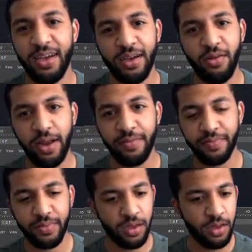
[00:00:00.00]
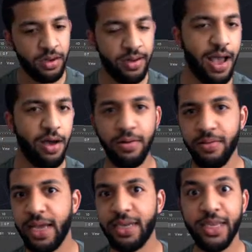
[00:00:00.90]
Great. Now
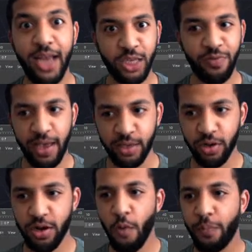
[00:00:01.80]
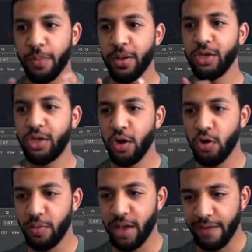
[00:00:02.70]
into the next phase. We're going to open up
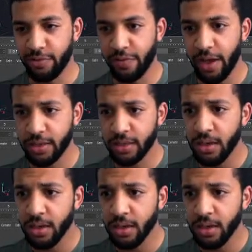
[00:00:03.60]
Adobe After Effects.